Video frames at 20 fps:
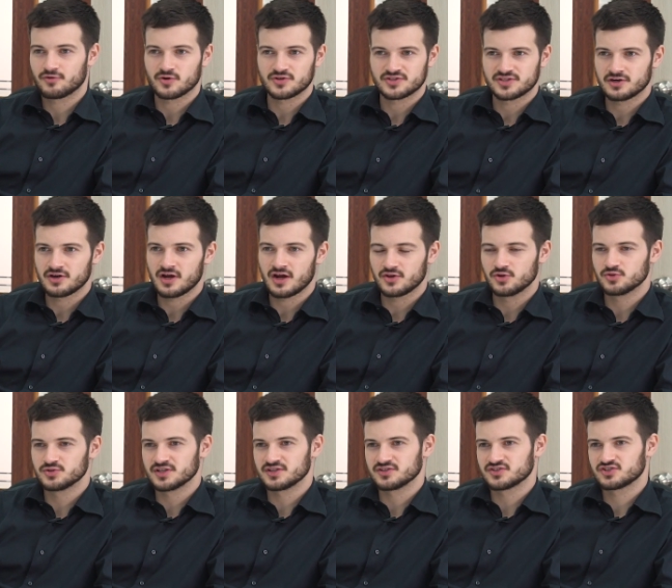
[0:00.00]
course, they're not
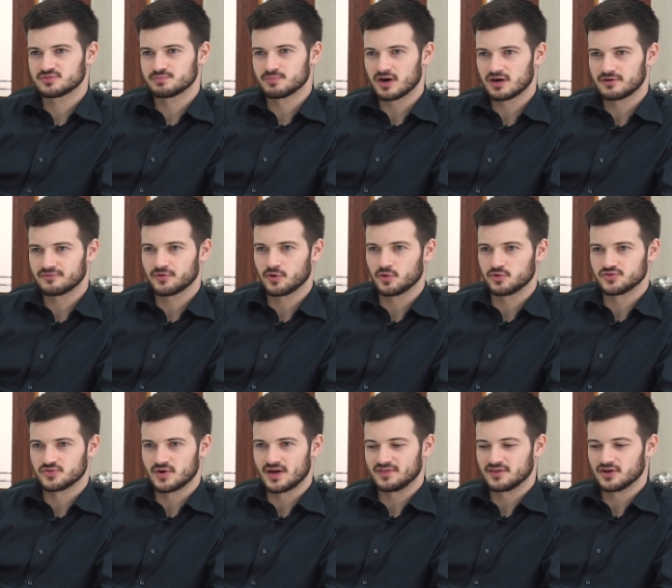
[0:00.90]
using
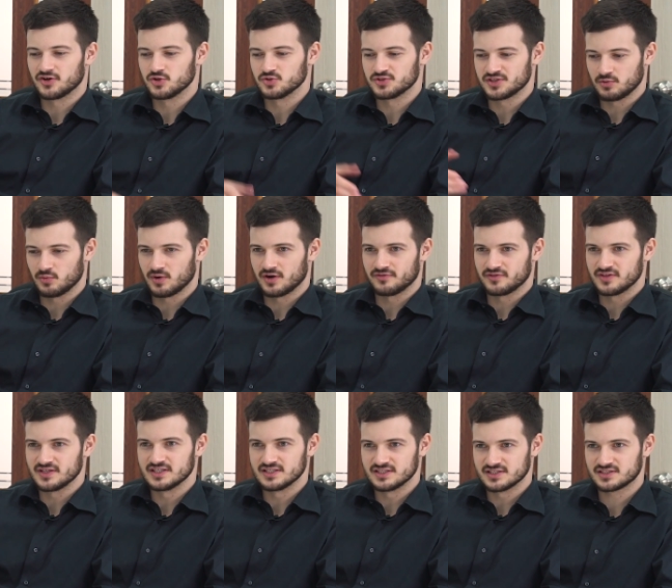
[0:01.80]
smartphones, right? They're using one of
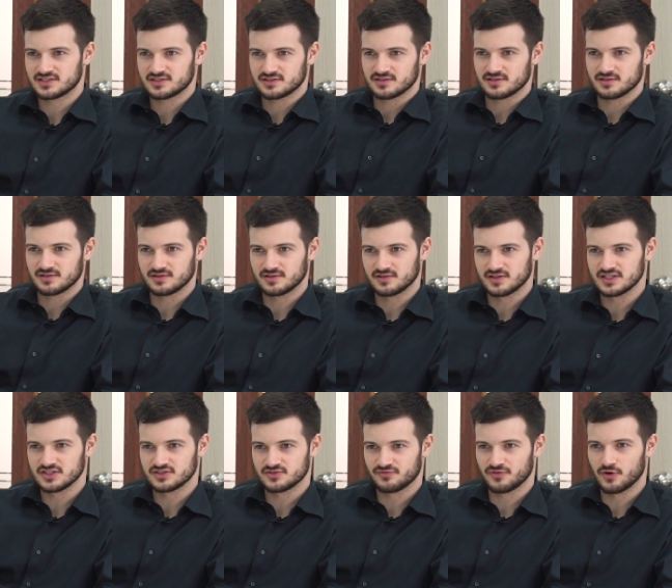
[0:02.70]
these
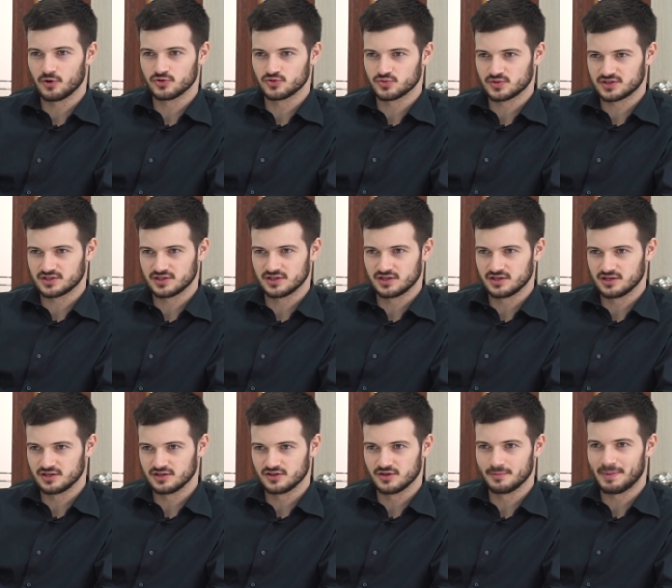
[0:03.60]
these phones with
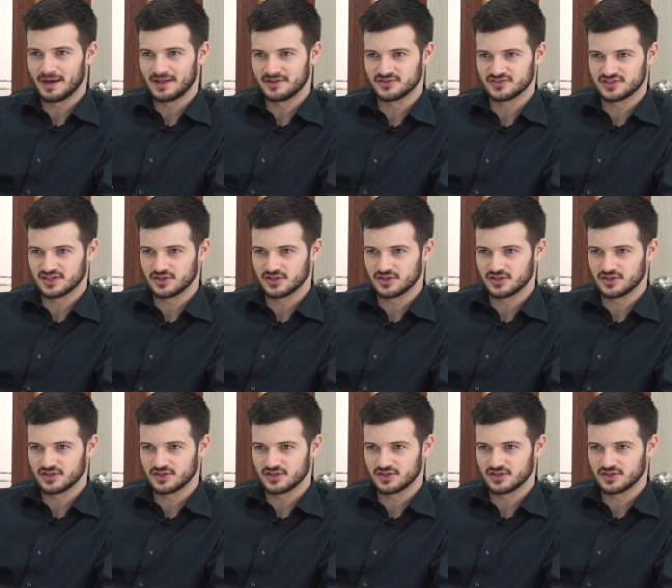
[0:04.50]
the, the buttons